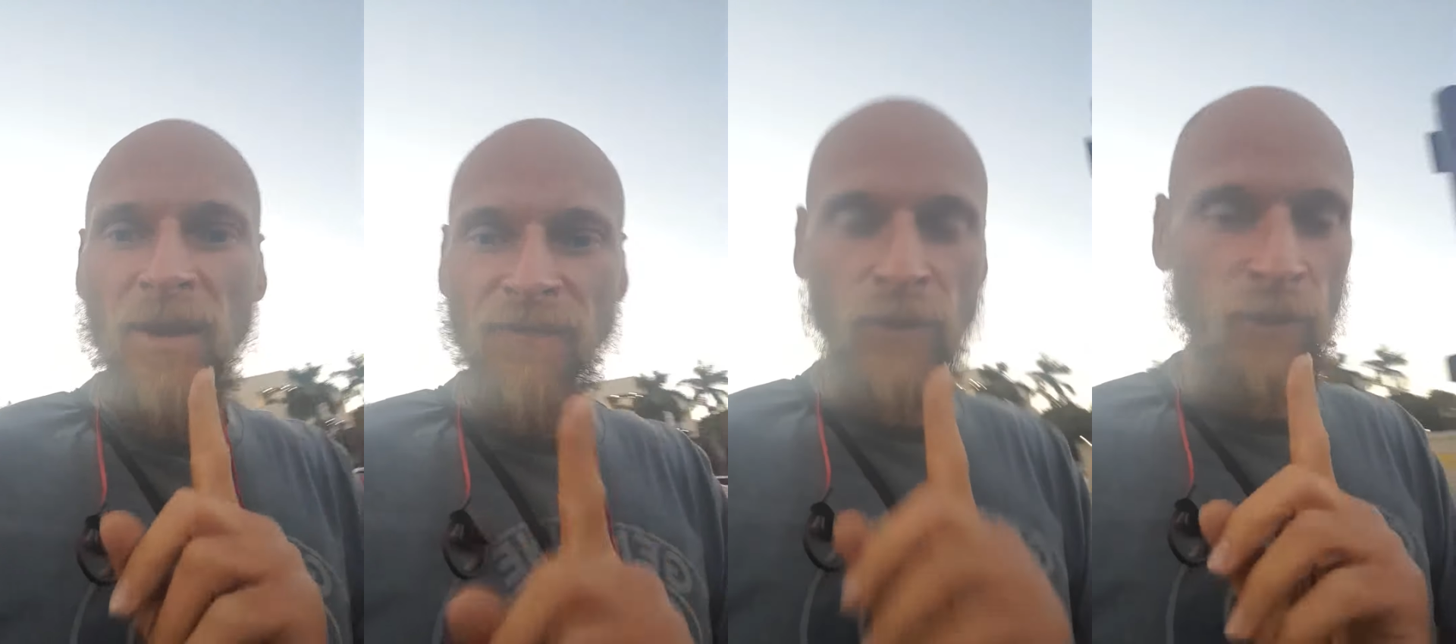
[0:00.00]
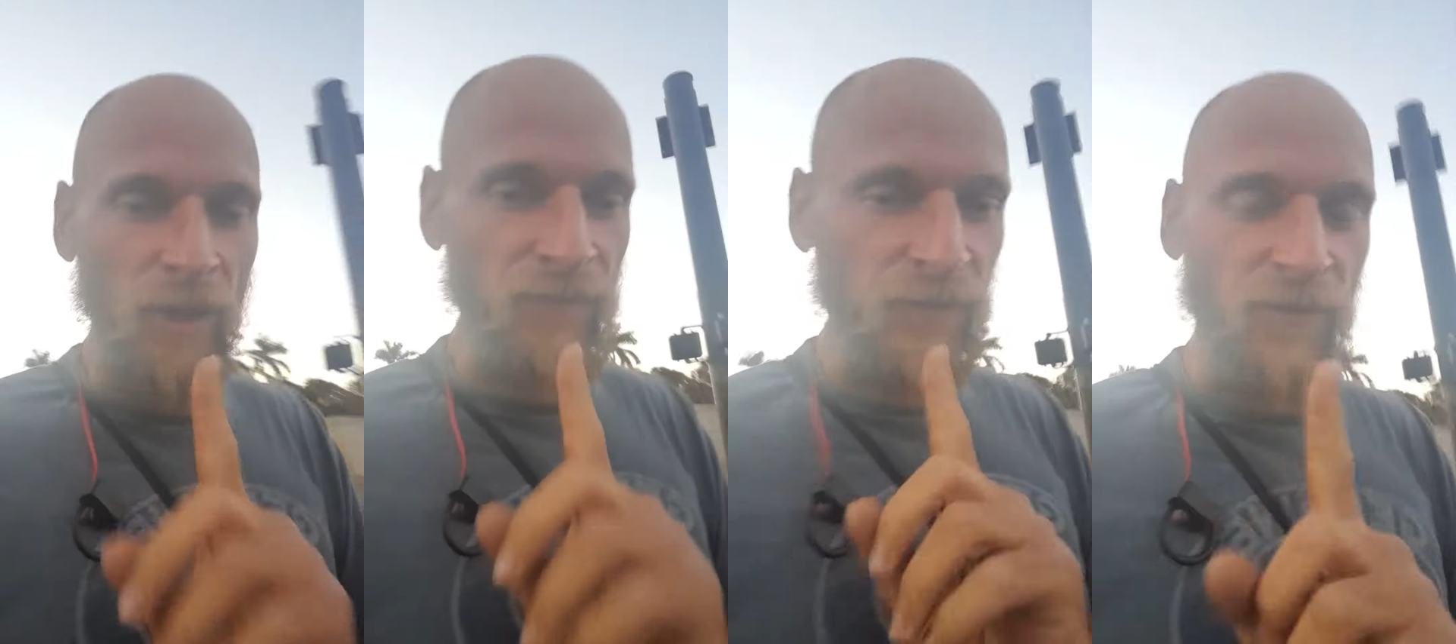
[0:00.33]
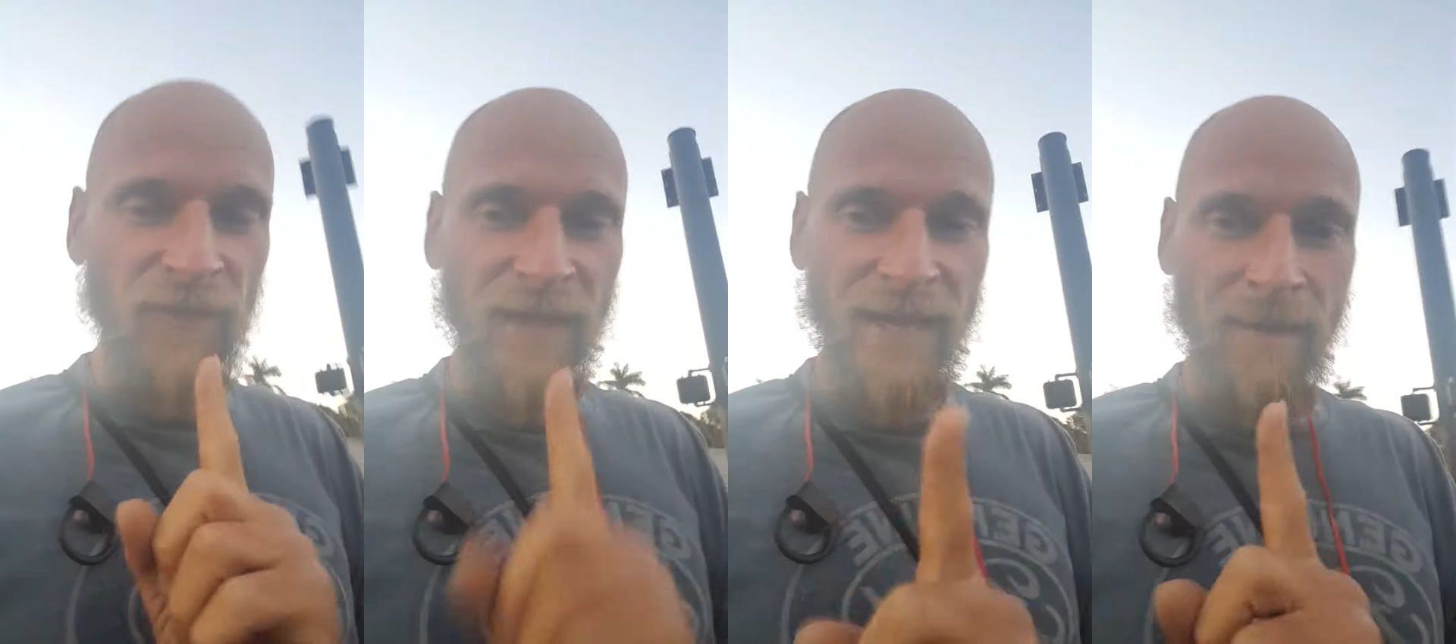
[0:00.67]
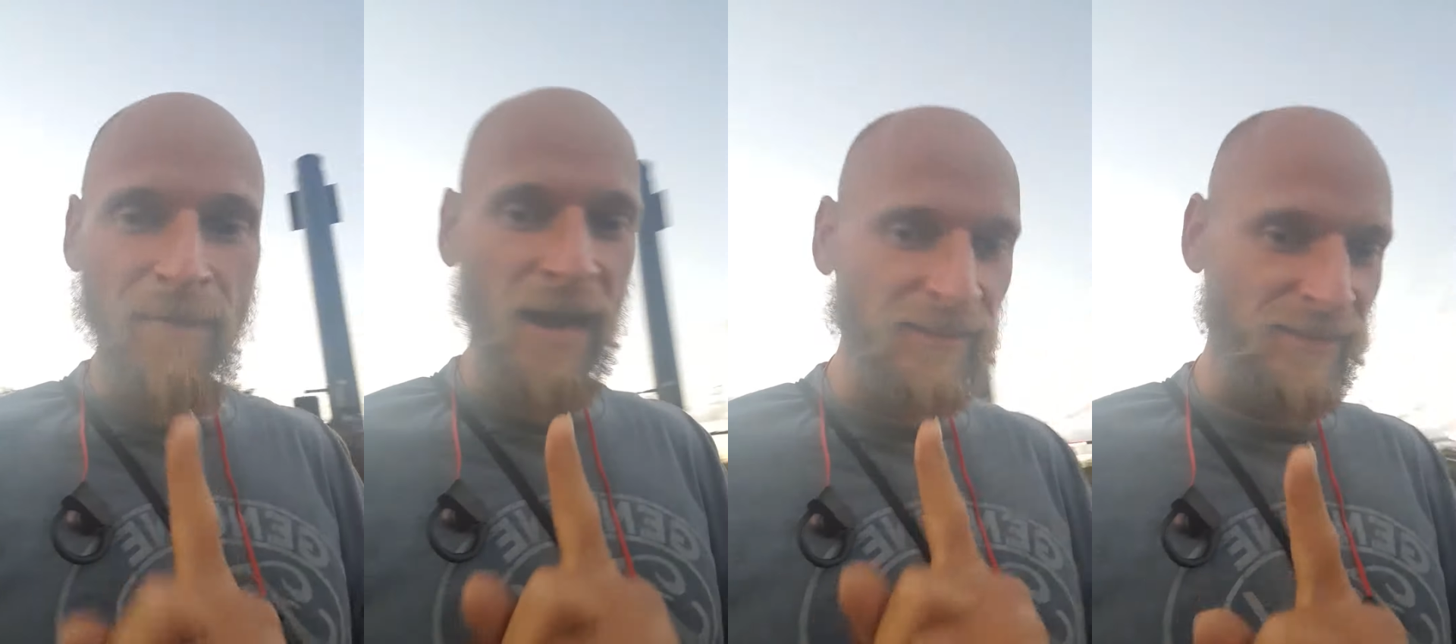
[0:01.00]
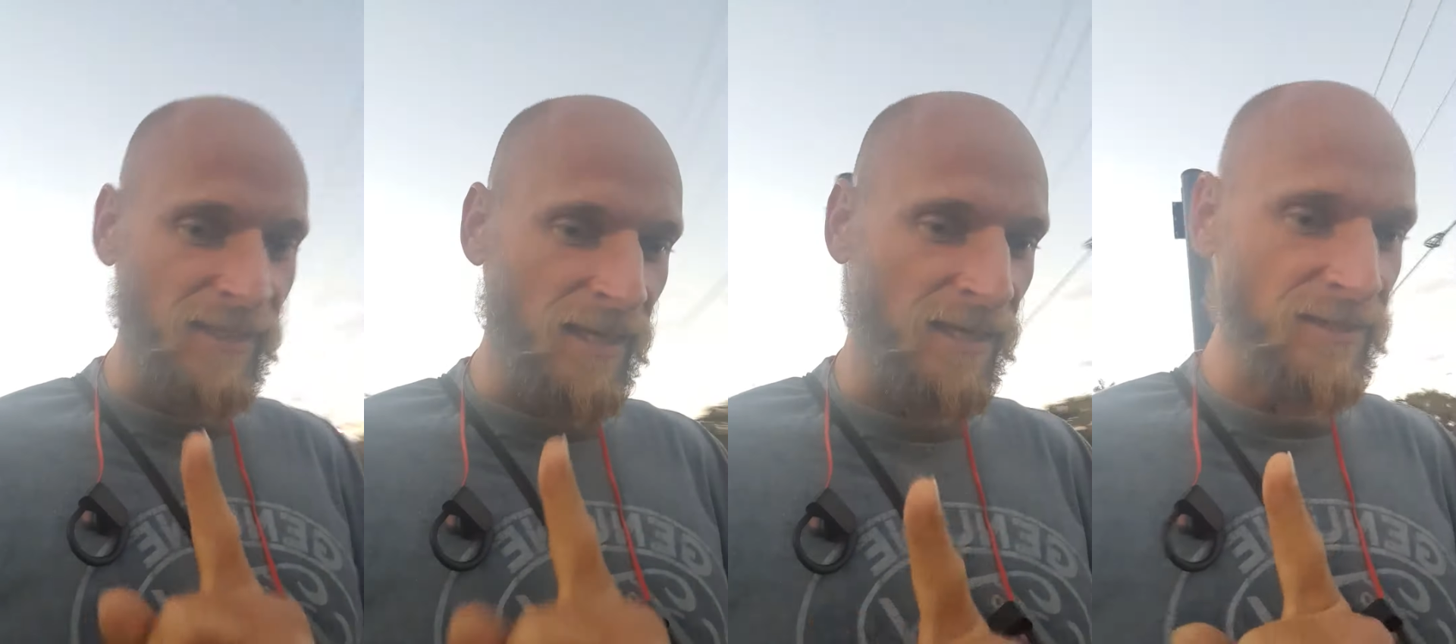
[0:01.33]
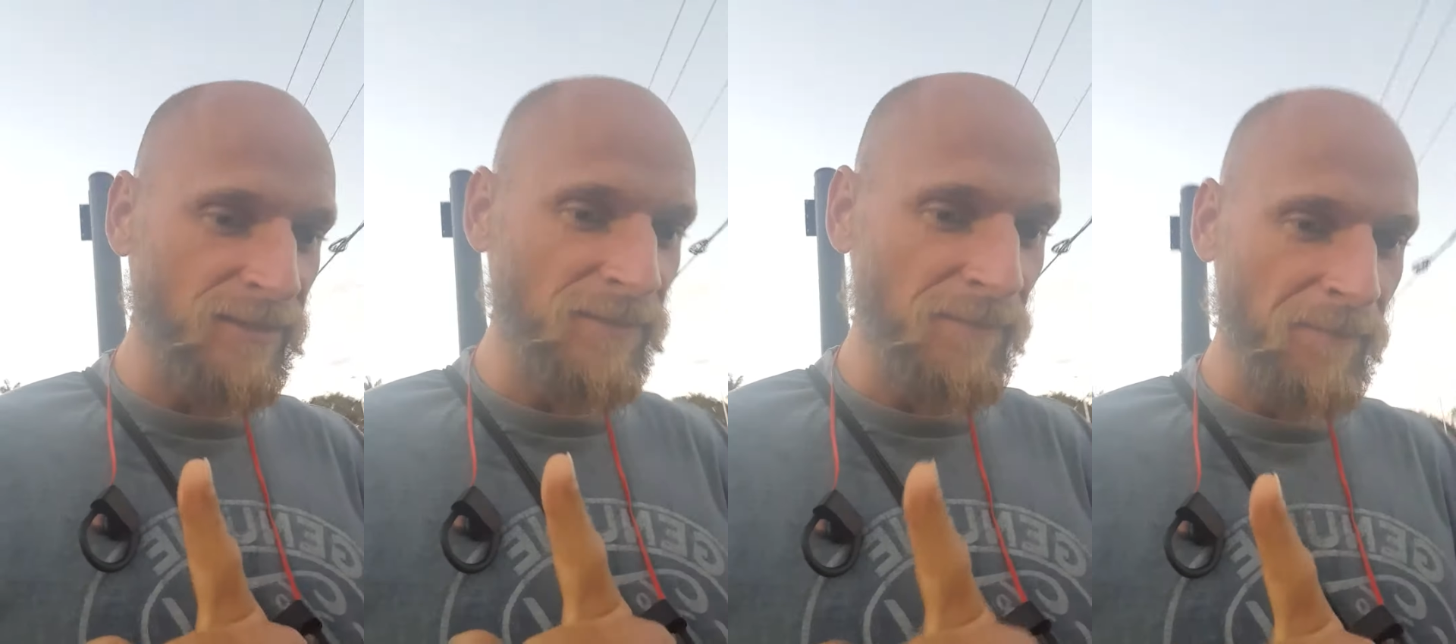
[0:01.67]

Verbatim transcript: if you if you think about this,